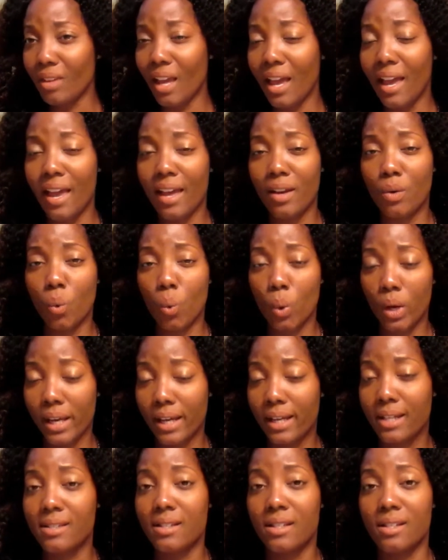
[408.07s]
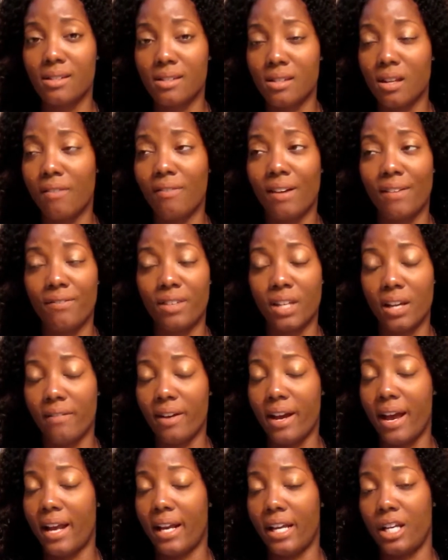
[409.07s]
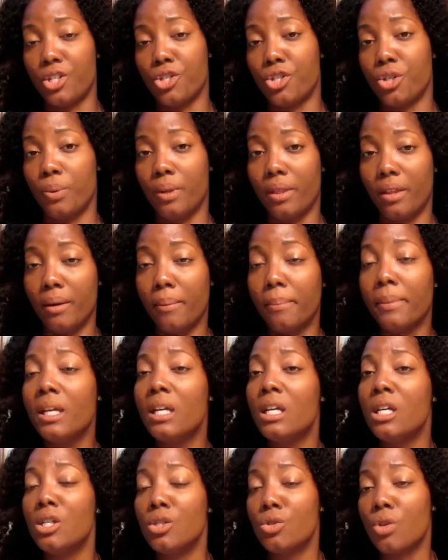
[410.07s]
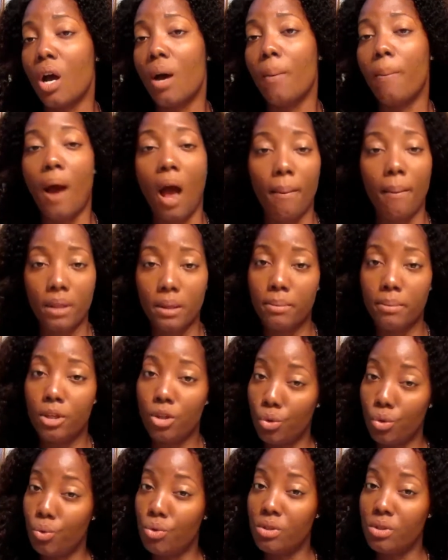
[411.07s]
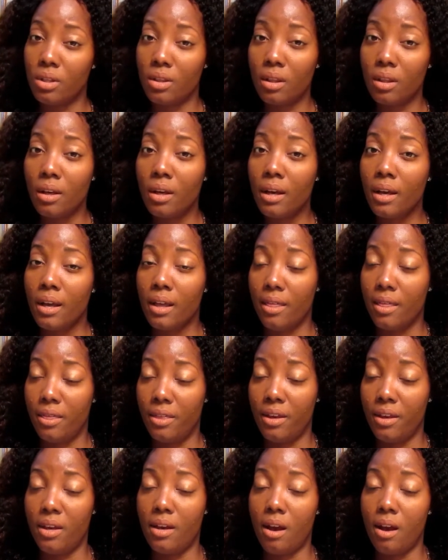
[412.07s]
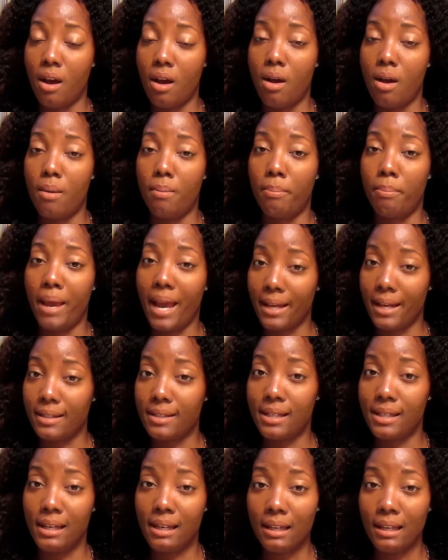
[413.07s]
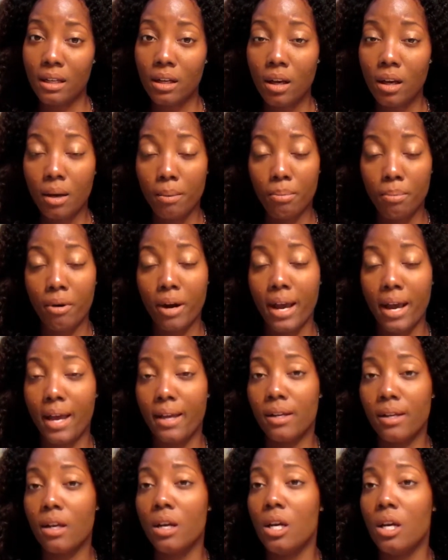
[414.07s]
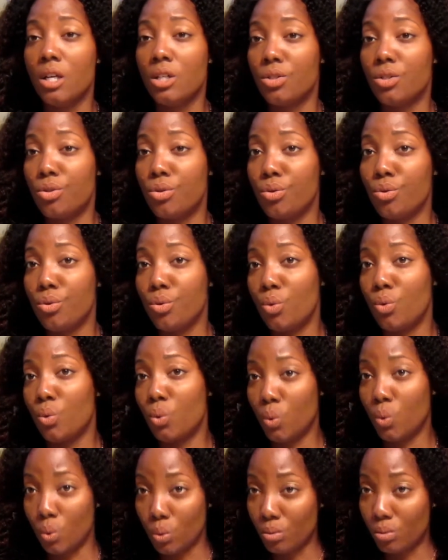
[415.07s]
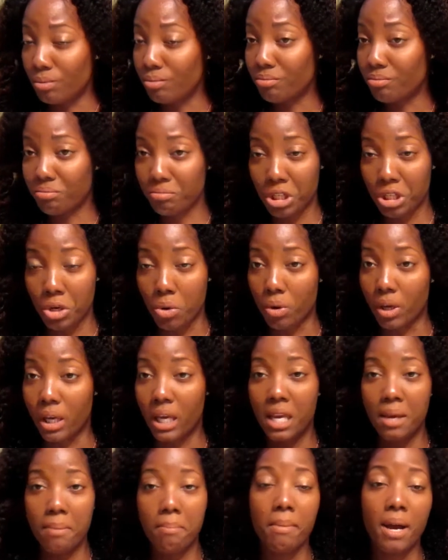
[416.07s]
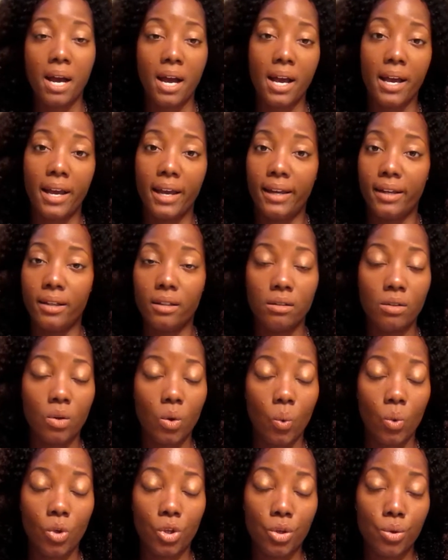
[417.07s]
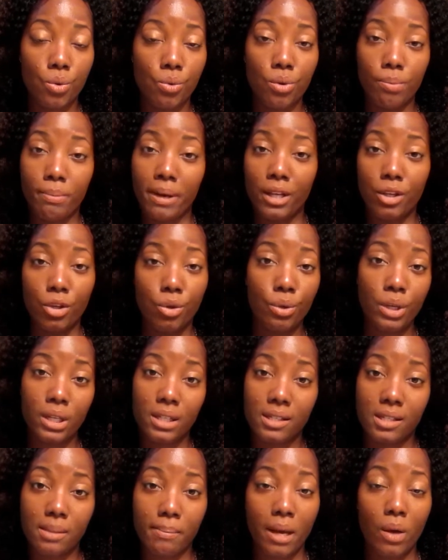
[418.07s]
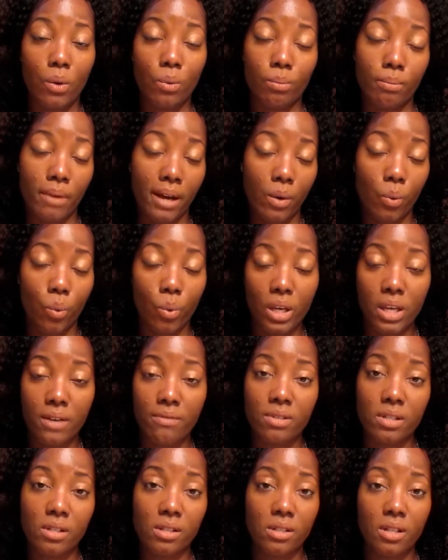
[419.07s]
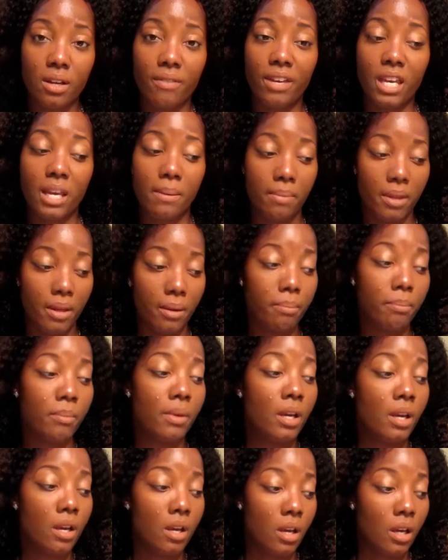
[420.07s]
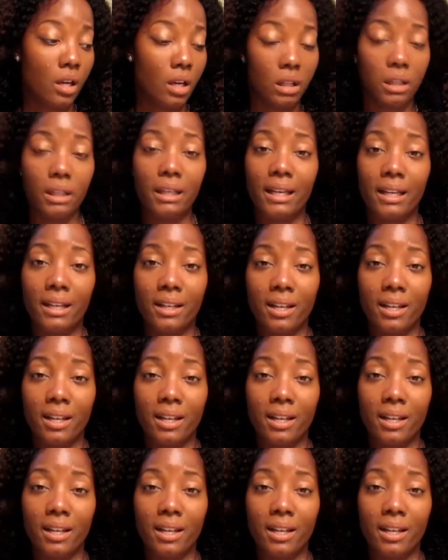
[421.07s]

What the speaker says: wigs and stuff. I've never had an issue with them. So I'll probably be using the Pantene brand to, you know, keep my units and my weaves and stuff, keep them clean,